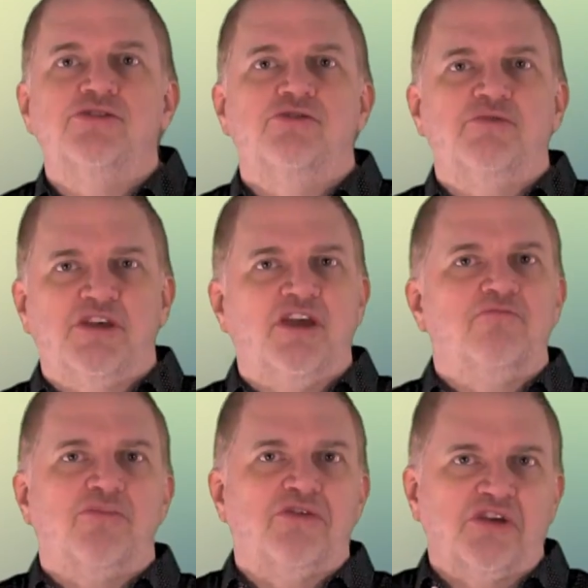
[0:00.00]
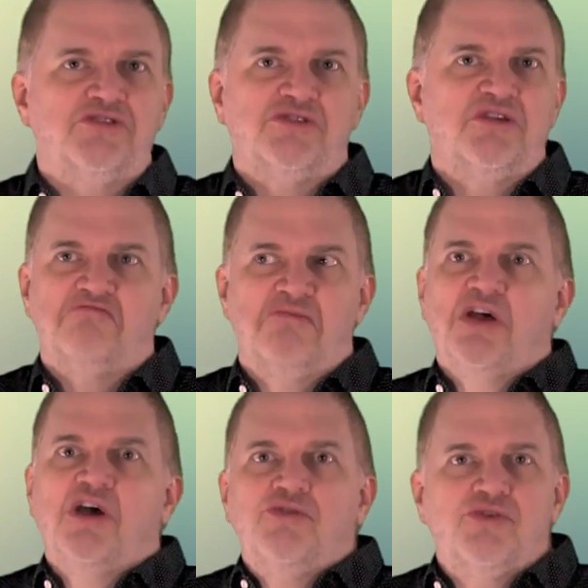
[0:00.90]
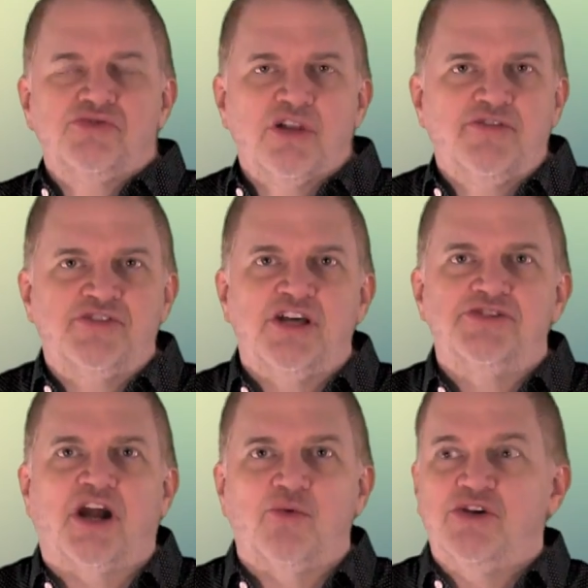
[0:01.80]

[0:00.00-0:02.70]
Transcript: you became the things that those lifestyles are.